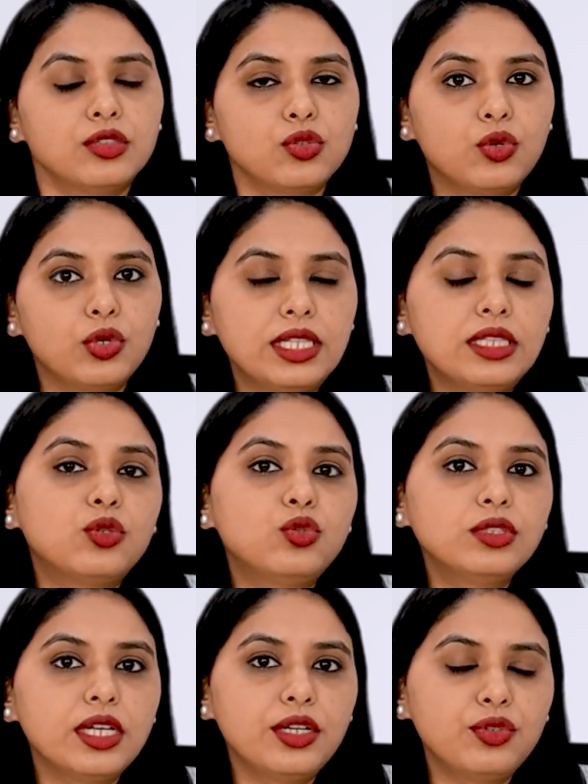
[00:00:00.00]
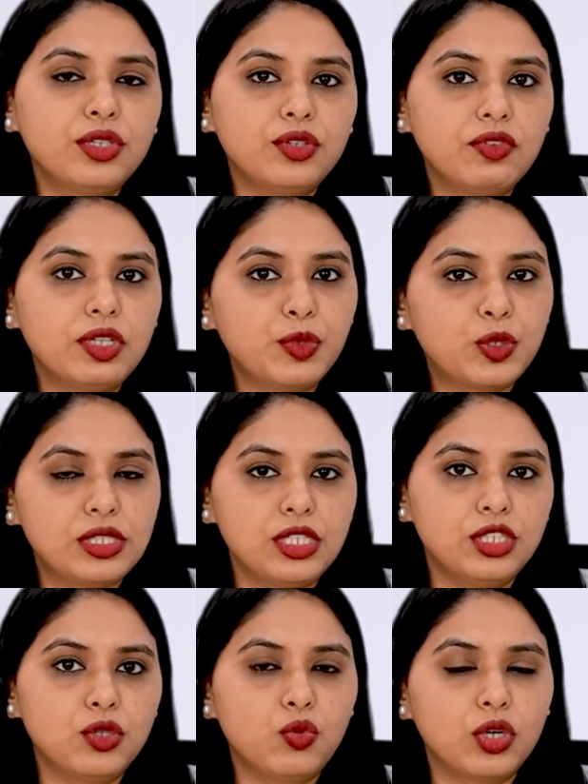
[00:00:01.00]
So in the oocyte retrieval
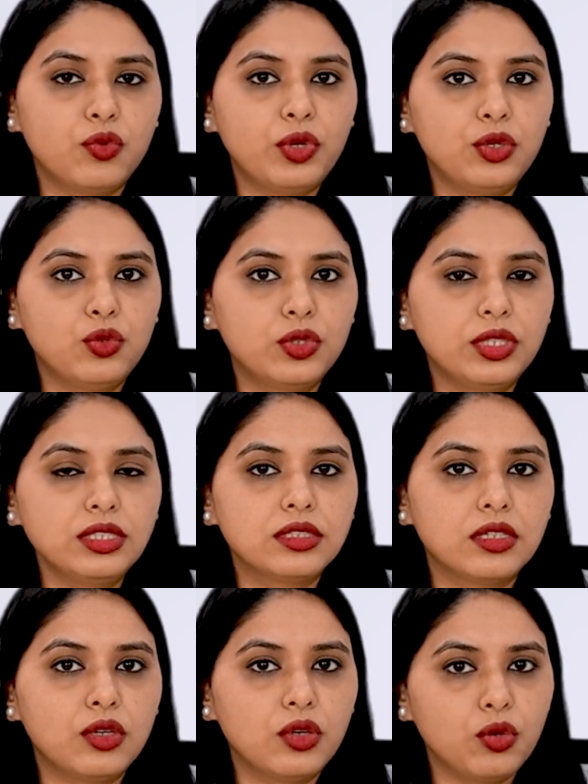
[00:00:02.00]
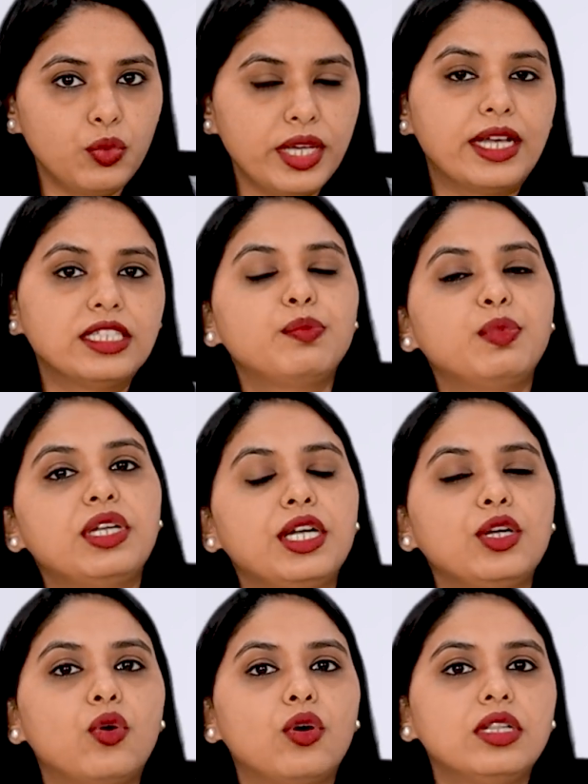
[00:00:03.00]
procedure, what we do is uh, we
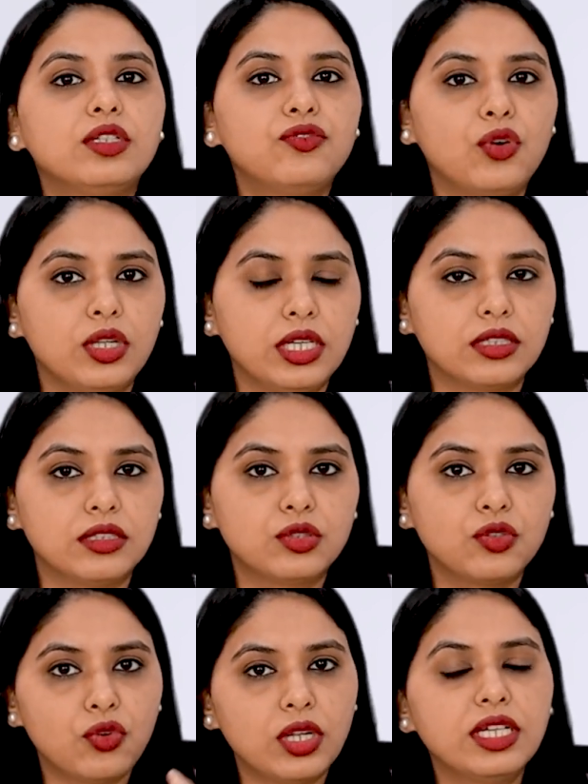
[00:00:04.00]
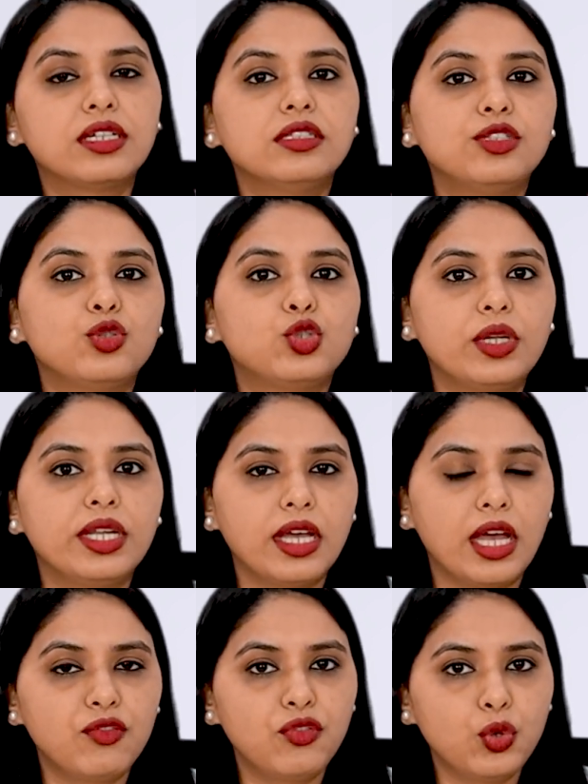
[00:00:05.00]
aspirate all the follicles. So follicles usually
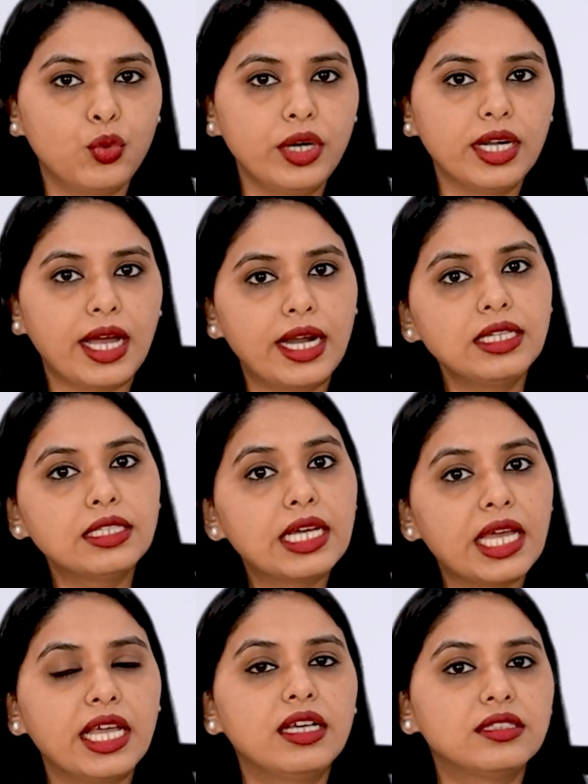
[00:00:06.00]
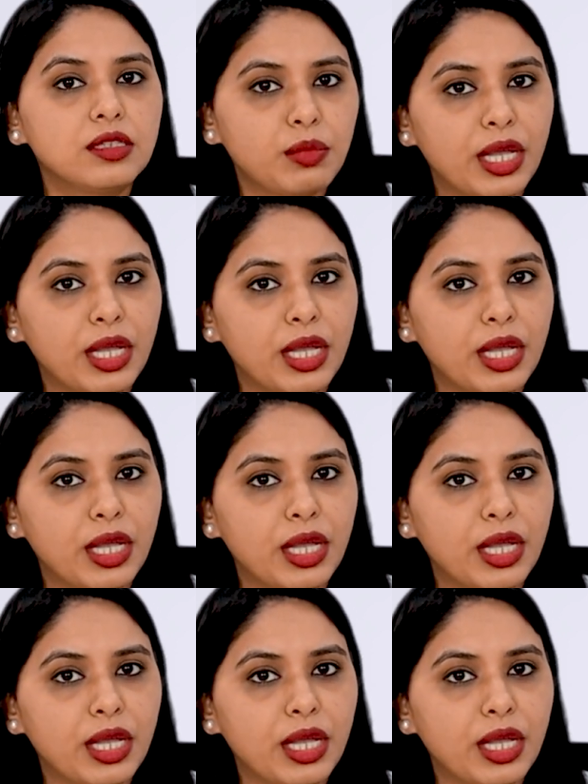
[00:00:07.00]
have fluid and the egg is a